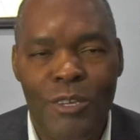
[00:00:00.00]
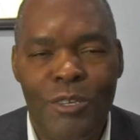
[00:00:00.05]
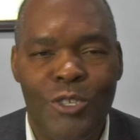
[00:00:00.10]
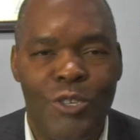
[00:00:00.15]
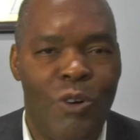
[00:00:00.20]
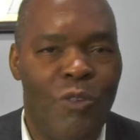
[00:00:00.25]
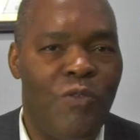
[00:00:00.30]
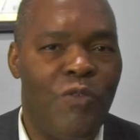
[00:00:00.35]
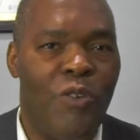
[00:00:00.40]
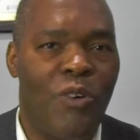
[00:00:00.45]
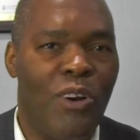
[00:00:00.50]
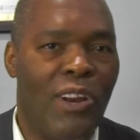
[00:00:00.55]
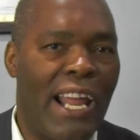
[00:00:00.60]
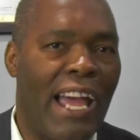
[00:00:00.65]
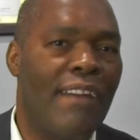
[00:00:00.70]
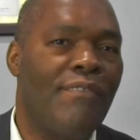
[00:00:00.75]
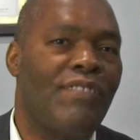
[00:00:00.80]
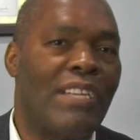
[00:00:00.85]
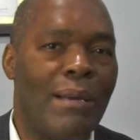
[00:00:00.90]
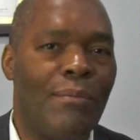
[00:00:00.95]
So for
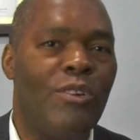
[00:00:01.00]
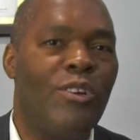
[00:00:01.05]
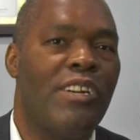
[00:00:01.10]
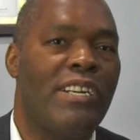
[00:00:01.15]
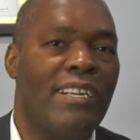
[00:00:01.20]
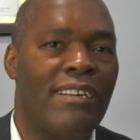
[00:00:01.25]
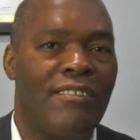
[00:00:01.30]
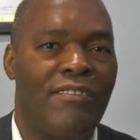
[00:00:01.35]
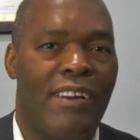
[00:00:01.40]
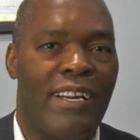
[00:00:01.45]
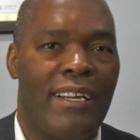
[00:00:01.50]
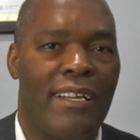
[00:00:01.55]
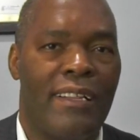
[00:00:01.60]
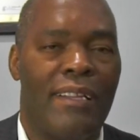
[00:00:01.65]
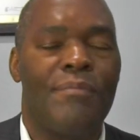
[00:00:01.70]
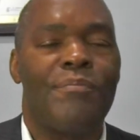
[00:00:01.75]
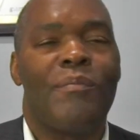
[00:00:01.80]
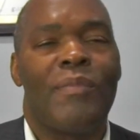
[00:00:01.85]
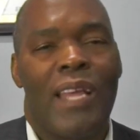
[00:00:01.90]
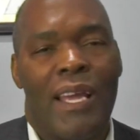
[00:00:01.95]
lifetime learning credit,